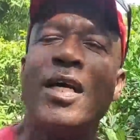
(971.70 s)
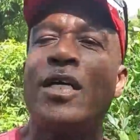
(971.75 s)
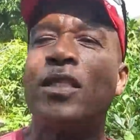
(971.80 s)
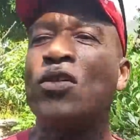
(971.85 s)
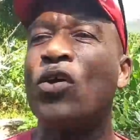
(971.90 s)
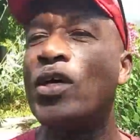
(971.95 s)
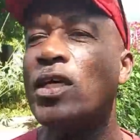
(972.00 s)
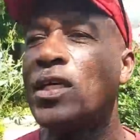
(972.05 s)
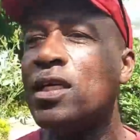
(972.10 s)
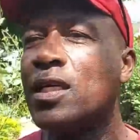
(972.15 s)
So
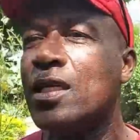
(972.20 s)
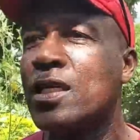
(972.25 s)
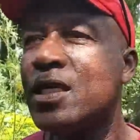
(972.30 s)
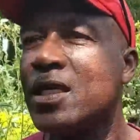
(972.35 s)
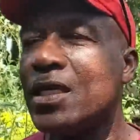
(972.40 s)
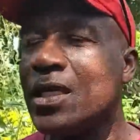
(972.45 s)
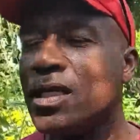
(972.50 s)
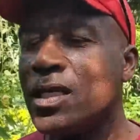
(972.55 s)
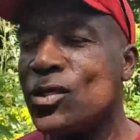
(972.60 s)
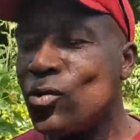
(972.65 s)
he
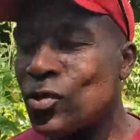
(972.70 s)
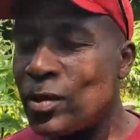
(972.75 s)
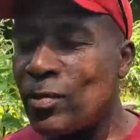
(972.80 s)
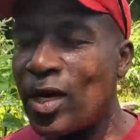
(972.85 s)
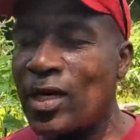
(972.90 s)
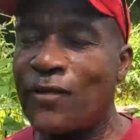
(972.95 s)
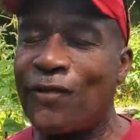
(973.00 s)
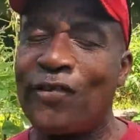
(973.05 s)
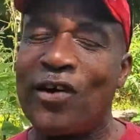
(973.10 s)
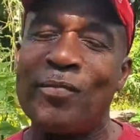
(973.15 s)
took the
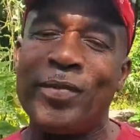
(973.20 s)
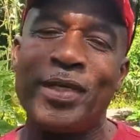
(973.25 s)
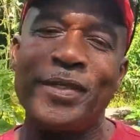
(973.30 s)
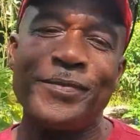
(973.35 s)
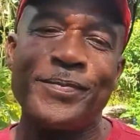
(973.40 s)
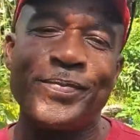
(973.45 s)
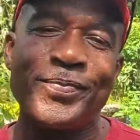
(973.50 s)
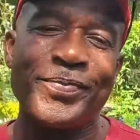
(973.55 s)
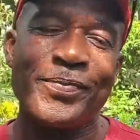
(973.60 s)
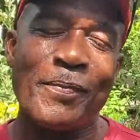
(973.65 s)
bottle from me.
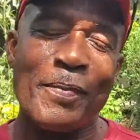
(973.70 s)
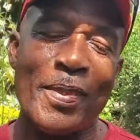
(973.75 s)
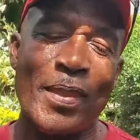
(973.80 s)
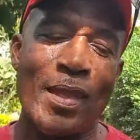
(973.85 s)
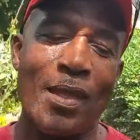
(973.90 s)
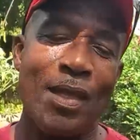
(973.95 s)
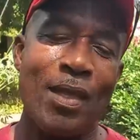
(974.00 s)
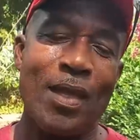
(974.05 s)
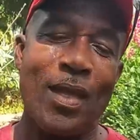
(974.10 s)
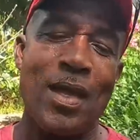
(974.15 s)

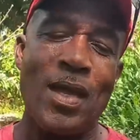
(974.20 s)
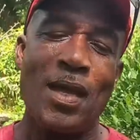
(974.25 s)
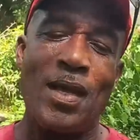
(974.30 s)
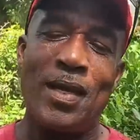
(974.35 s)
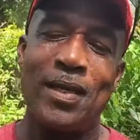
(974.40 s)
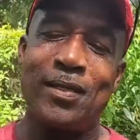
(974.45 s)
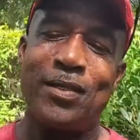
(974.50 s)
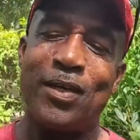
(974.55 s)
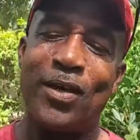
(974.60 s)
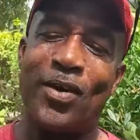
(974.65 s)

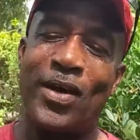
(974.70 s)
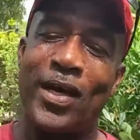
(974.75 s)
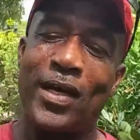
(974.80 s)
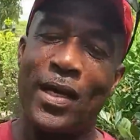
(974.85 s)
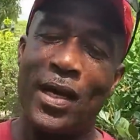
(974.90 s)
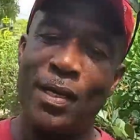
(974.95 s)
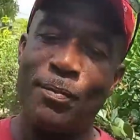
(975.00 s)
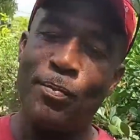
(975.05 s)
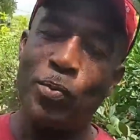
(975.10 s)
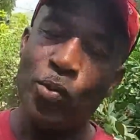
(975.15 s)
I said, all right,
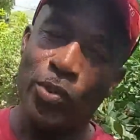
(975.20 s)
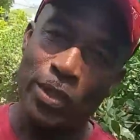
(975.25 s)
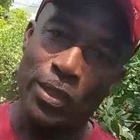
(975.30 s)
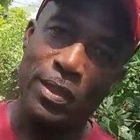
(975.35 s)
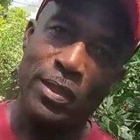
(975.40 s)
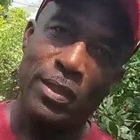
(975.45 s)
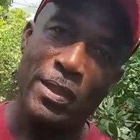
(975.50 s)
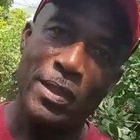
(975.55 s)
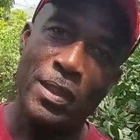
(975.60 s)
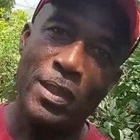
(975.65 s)
and pull it.
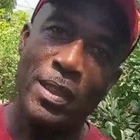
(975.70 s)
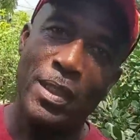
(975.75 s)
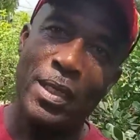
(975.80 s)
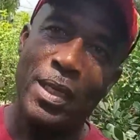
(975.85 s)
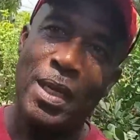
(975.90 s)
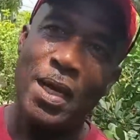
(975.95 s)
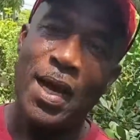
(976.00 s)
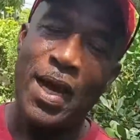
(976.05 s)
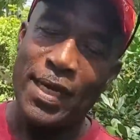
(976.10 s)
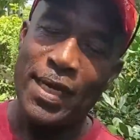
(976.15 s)

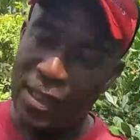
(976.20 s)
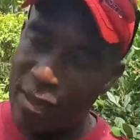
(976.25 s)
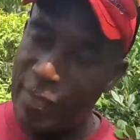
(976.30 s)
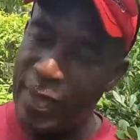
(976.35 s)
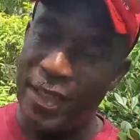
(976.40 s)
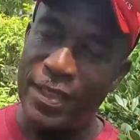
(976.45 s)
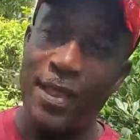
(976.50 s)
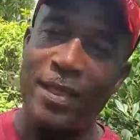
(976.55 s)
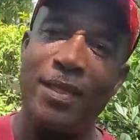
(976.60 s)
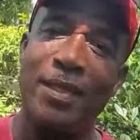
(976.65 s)
And he
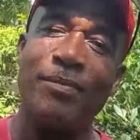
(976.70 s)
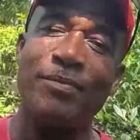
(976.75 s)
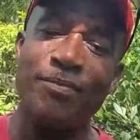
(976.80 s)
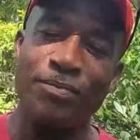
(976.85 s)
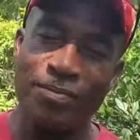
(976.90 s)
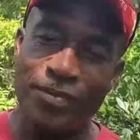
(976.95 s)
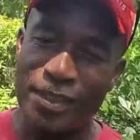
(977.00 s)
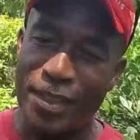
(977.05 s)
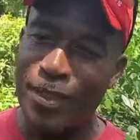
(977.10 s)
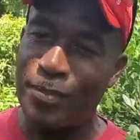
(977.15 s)
smelled it and I said,
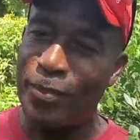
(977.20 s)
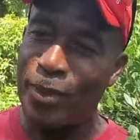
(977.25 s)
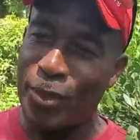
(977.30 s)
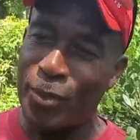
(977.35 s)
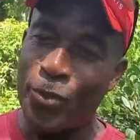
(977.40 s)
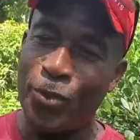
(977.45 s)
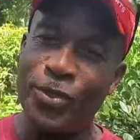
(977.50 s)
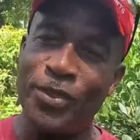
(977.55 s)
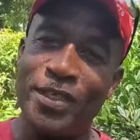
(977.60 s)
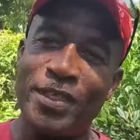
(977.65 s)
it smells
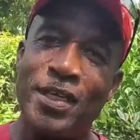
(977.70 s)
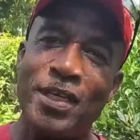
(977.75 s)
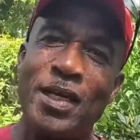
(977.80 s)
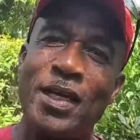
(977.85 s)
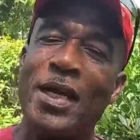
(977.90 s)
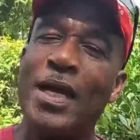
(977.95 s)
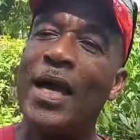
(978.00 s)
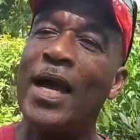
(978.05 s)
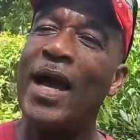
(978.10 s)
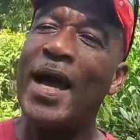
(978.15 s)
good.
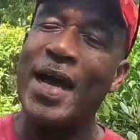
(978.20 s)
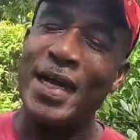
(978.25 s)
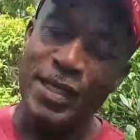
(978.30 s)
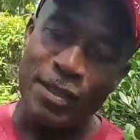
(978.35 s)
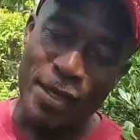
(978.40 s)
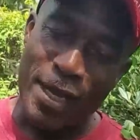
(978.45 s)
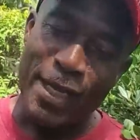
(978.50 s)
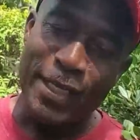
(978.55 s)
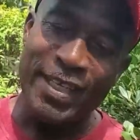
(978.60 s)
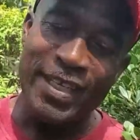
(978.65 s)

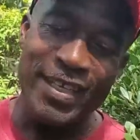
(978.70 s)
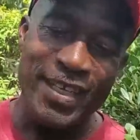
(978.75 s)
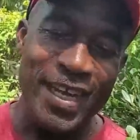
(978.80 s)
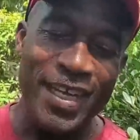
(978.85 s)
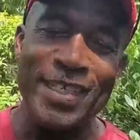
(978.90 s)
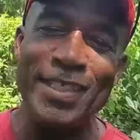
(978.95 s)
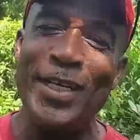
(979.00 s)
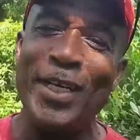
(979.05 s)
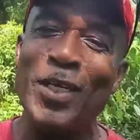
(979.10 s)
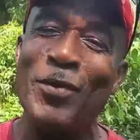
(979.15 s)
and
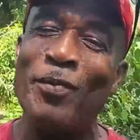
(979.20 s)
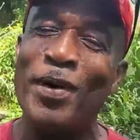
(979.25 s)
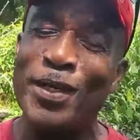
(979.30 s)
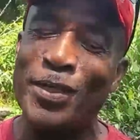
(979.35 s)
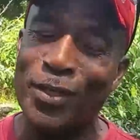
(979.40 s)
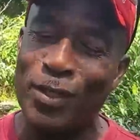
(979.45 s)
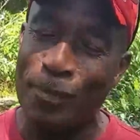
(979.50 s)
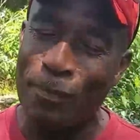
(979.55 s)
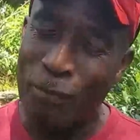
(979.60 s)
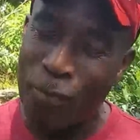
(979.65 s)
the gentleman
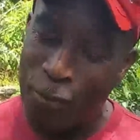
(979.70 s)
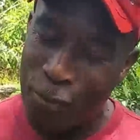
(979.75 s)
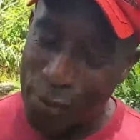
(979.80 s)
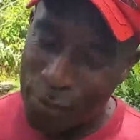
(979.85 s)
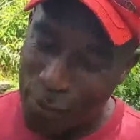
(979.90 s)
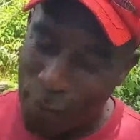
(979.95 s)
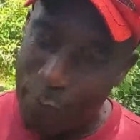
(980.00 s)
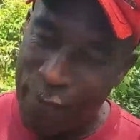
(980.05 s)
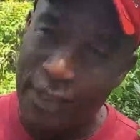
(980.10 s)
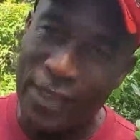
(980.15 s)
just poured
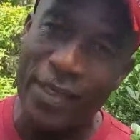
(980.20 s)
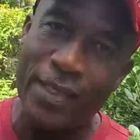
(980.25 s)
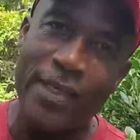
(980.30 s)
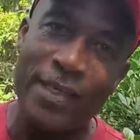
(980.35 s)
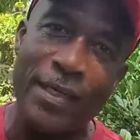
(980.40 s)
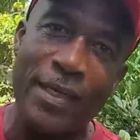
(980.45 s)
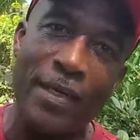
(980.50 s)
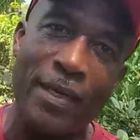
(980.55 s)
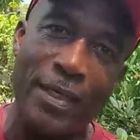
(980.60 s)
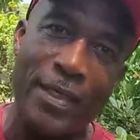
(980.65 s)
some in
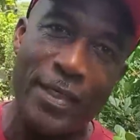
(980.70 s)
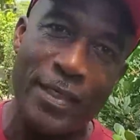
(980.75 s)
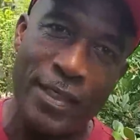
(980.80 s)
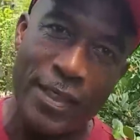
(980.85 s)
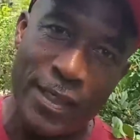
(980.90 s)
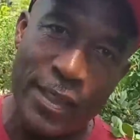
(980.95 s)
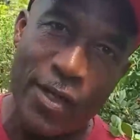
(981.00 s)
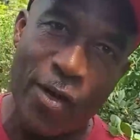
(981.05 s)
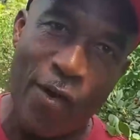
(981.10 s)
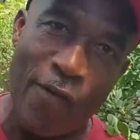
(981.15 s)

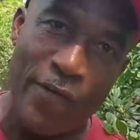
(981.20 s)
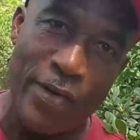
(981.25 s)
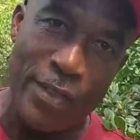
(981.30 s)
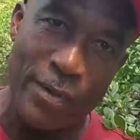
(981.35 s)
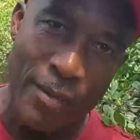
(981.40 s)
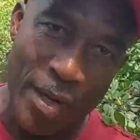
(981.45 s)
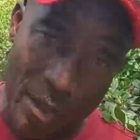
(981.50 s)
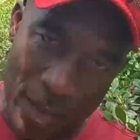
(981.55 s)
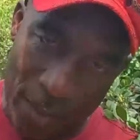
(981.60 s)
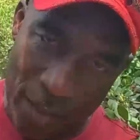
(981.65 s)
the cover, the
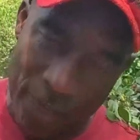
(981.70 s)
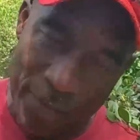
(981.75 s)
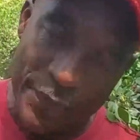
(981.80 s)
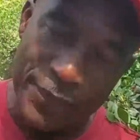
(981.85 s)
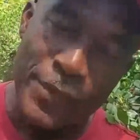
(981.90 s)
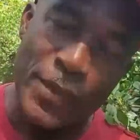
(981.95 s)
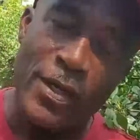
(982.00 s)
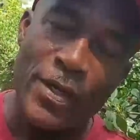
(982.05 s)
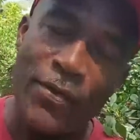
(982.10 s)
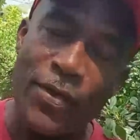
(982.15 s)
bottle
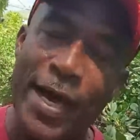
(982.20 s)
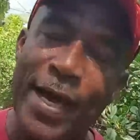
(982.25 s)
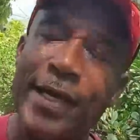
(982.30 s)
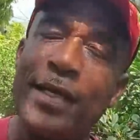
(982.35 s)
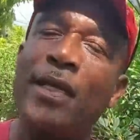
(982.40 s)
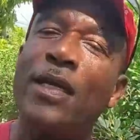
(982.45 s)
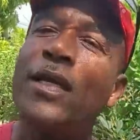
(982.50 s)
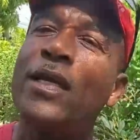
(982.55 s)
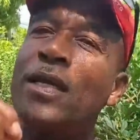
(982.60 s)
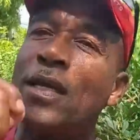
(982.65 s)
cup. Right?
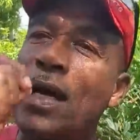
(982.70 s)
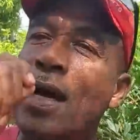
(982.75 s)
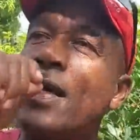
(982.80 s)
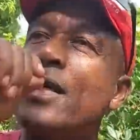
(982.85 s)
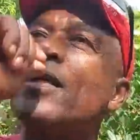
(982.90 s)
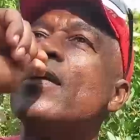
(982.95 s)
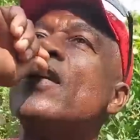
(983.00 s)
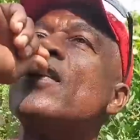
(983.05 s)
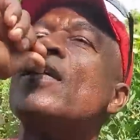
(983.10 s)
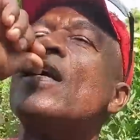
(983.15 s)

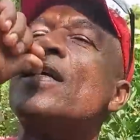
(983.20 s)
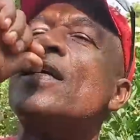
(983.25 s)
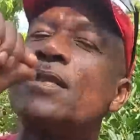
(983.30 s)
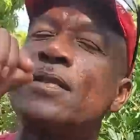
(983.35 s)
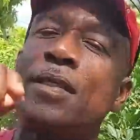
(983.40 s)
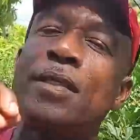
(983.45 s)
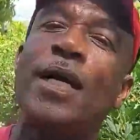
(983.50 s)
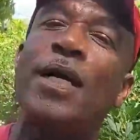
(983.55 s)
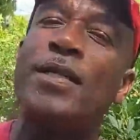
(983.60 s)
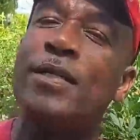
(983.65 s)

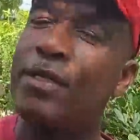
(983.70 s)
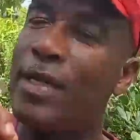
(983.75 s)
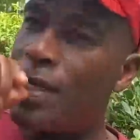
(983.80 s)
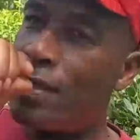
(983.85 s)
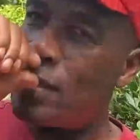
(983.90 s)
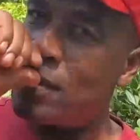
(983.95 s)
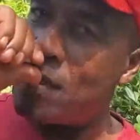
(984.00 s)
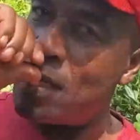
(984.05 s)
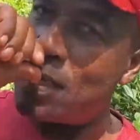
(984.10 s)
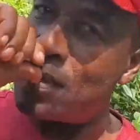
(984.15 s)

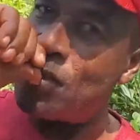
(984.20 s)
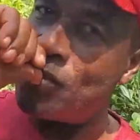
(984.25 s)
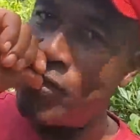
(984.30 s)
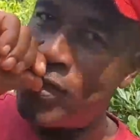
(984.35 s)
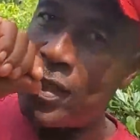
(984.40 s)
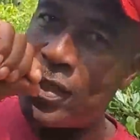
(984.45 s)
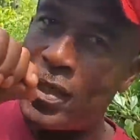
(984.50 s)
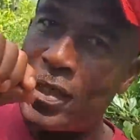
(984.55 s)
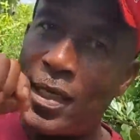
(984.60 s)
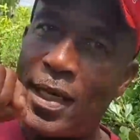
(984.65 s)
And drink.
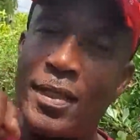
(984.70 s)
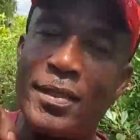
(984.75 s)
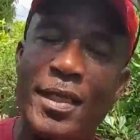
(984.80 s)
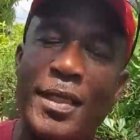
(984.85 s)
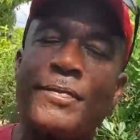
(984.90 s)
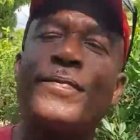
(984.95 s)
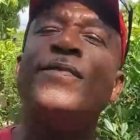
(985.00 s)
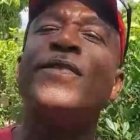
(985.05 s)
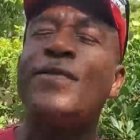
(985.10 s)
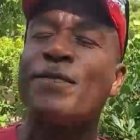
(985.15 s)
I said,
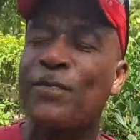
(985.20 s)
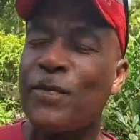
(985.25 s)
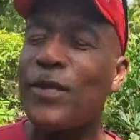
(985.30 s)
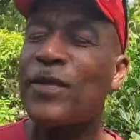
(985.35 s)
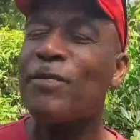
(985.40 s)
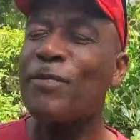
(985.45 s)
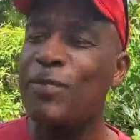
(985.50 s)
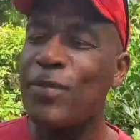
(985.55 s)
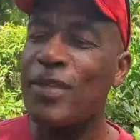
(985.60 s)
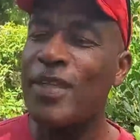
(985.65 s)

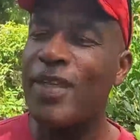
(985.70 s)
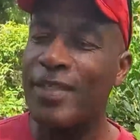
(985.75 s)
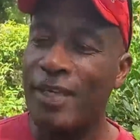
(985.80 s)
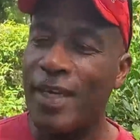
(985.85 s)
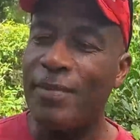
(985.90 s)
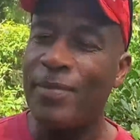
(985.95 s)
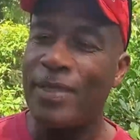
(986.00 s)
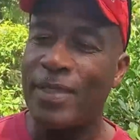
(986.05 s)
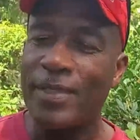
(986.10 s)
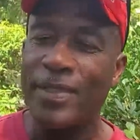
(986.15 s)
yeah
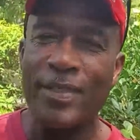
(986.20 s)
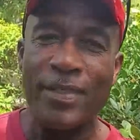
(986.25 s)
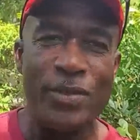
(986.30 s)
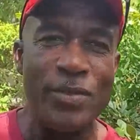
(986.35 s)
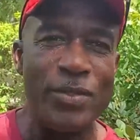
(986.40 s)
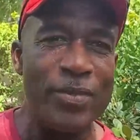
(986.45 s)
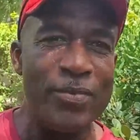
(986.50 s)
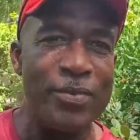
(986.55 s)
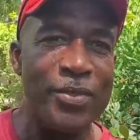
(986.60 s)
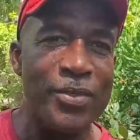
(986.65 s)
man,
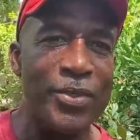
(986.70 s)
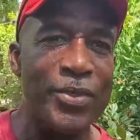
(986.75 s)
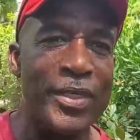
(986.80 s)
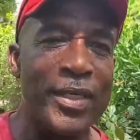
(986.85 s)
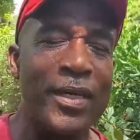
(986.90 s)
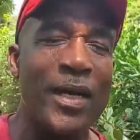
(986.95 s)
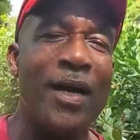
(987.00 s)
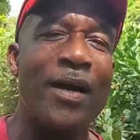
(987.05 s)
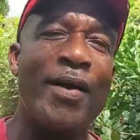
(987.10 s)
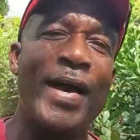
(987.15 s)
good.
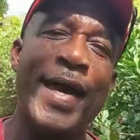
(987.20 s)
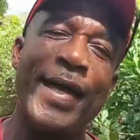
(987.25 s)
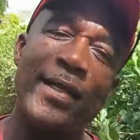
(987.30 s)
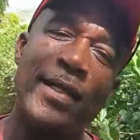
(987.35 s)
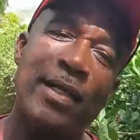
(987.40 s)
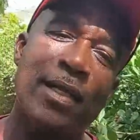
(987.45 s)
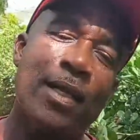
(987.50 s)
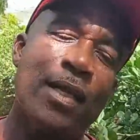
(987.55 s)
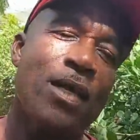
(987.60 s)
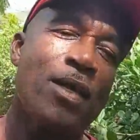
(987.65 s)
All right?
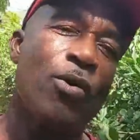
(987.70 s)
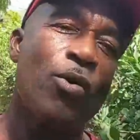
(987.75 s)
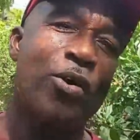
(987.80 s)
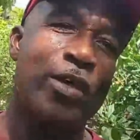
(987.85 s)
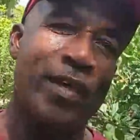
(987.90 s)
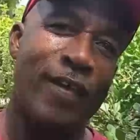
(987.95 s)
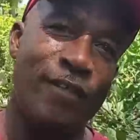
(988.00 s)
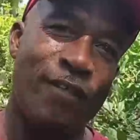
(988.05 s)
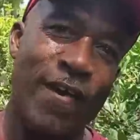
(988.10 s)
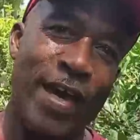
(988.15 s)

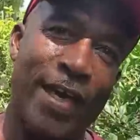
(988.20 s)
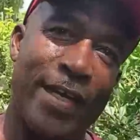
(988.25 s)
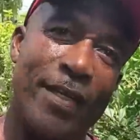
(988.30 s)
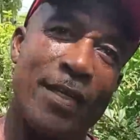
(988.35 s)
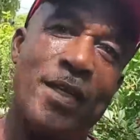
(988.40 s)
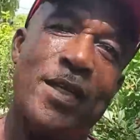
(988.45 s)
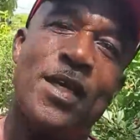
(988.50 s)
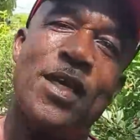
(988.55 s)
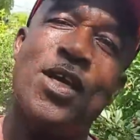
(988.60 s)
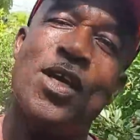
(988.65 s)
Okay, fine.
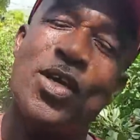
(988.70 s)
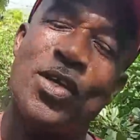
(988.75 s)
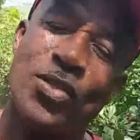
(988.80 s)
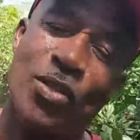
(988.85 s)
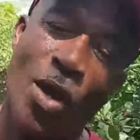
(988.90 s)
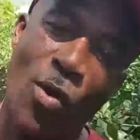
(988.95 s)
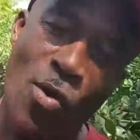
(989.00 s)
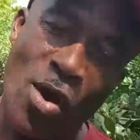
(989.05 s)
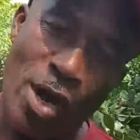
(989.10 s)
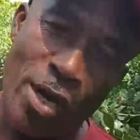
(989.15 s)
So
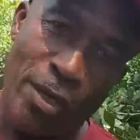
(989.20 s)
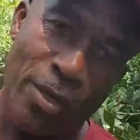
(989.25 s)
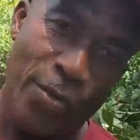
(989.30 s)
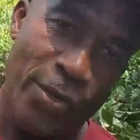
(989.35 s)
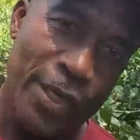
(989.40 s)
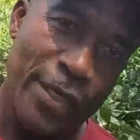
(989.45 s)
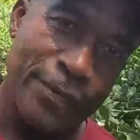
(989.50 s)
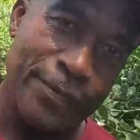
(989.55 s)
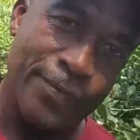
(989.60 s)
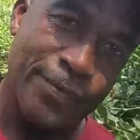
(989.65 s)
I walk away.